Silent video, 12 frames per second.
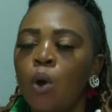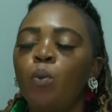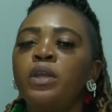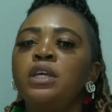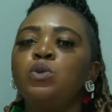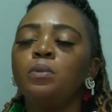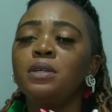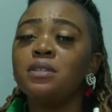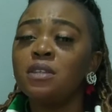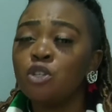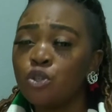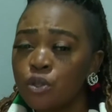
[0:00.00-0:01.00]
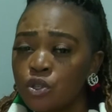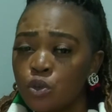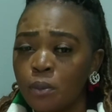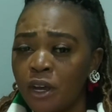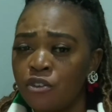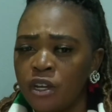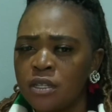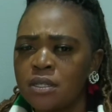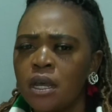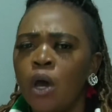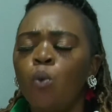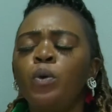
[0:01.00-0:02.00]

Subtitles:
We need women's issues to be addressed.